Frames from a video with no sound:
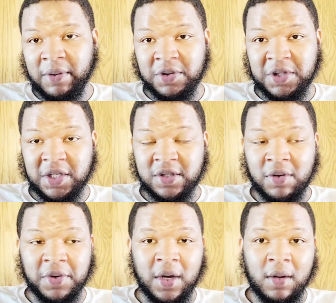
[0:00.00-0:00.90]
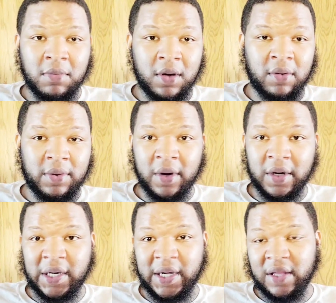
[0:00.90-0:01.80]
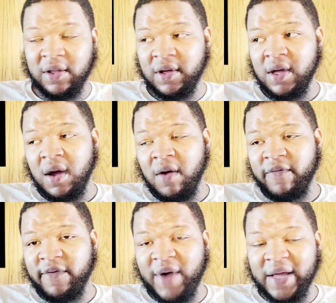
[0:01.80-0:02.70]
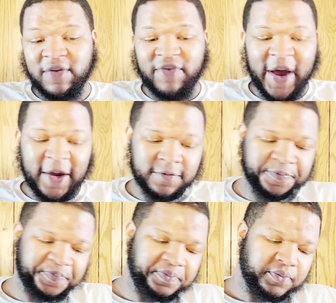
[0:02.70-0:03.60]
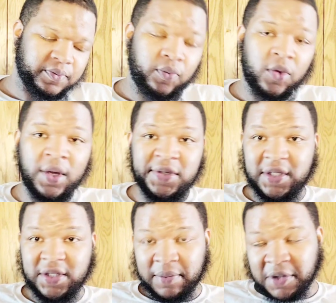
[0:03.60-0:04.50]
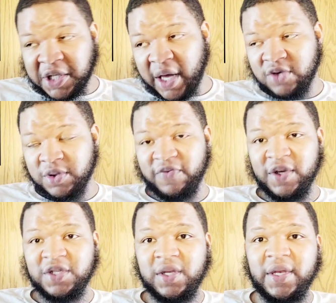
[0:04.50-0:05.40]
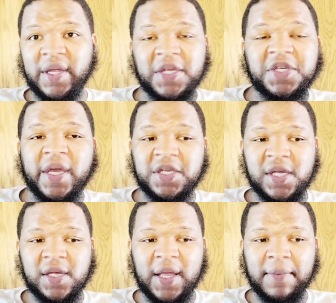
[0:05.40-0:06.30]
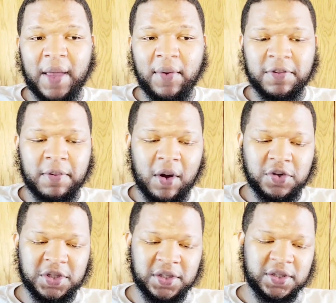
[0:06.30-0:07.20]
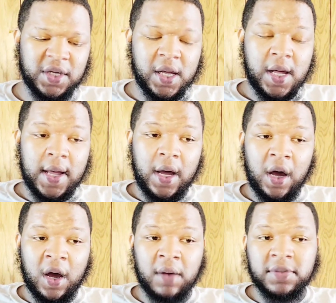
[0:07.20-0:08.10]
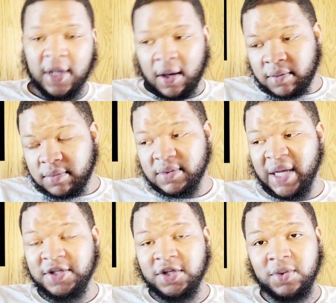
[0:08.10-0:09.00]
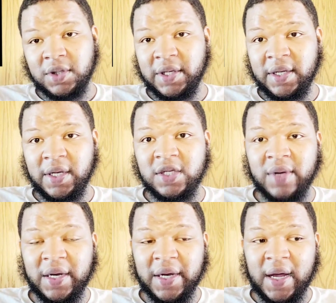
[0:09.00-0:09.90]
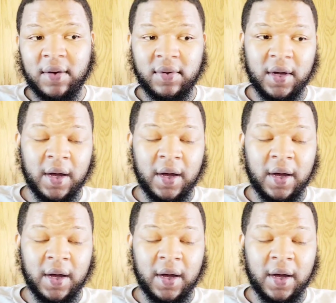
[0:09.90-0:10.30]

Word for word: It was just on the humbug. We working together from fight to fight until something changed, which eventually it did change. He did Mayweather Promotions. Um, so that's just what the deal is right now.